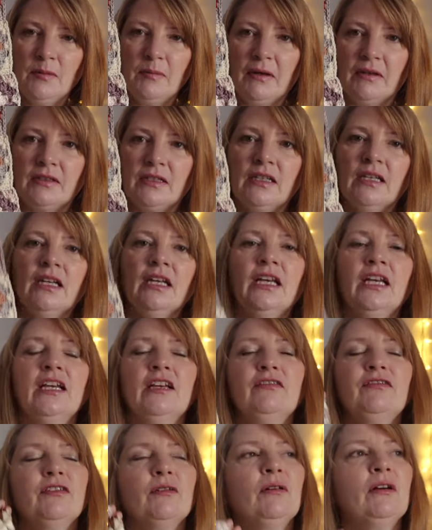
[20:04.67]
about it?
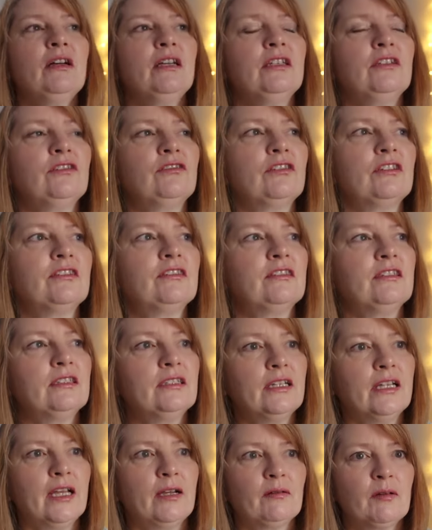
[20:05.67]
If you are interested
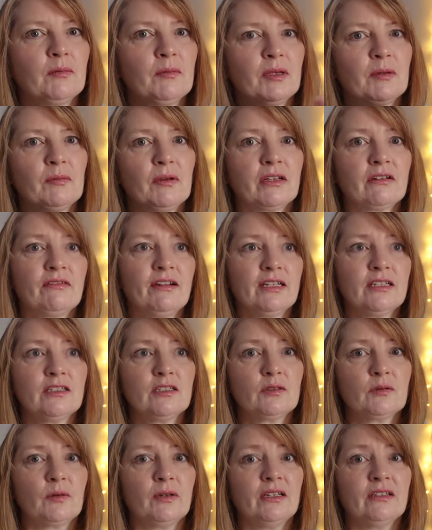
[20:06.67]
in how I make my granny
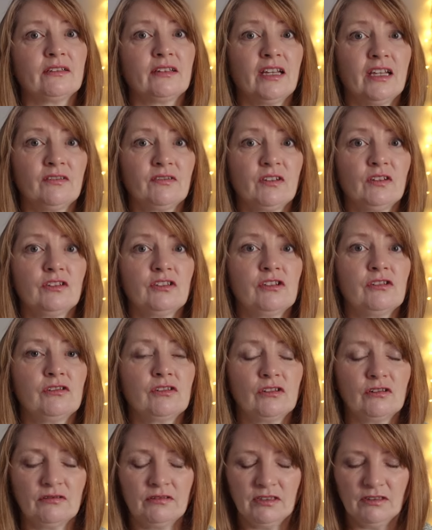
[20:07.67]
squares, I have got a
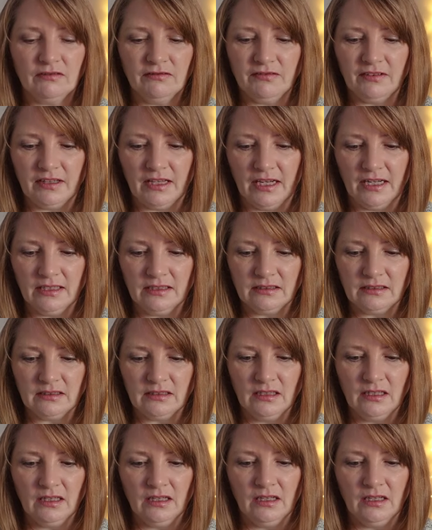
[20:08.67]
tutorial for that.